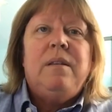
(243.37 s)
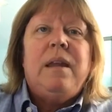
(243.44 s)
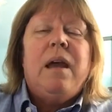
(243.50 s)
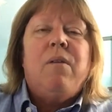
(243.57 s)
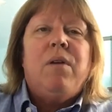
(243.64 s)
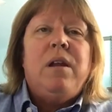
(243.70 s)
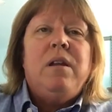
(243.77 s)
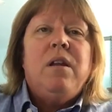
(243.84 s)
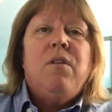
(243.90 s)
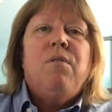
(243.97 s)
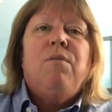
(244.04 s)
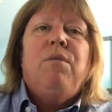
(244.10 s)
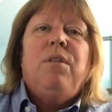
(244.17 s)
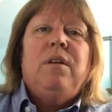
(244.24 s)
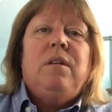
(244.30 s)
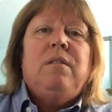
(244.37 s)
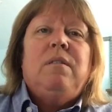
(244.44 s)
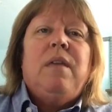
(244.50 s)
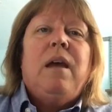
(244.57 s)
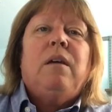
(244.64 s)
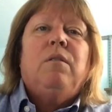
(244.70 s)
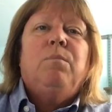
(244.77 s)
now I know that
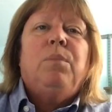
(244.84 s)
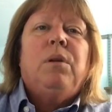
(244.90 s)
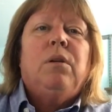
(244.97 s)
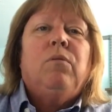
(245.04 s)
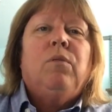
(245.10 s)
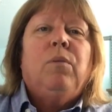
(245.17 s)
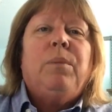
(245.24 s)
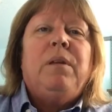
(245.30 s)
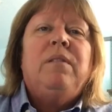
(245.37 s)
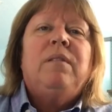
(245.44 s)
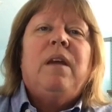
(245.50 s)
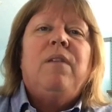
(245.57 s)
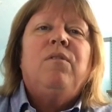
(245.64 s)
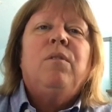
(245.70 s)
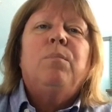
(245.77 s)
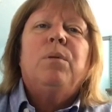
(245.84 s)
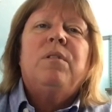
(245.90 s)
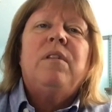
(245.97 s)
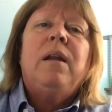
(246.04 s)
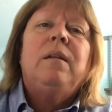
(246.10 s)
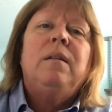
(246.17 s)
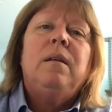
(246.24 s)
that computer will be safe and
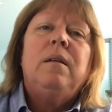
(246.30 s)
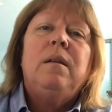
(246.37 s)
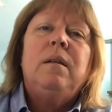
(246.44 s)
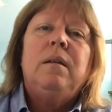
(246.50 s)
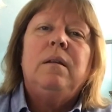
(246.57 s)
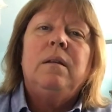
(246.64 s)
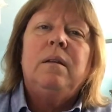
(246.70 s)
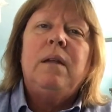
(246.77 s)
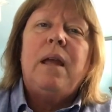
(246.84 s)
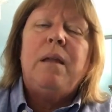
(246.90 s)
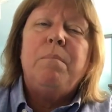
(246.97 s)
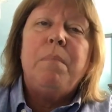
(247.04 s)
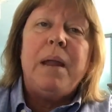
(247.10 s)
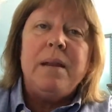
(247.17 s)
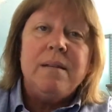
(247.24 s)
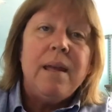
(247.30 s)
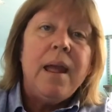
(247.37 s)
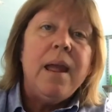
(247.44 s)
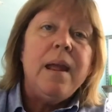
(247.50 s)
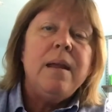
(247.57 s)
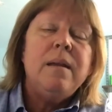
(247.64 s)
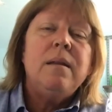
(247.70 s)
protected and
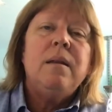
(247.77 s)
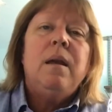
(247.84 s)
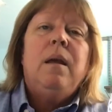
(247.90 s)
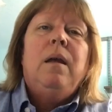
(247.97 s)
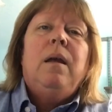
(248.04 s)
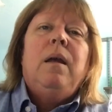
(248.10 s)
maintained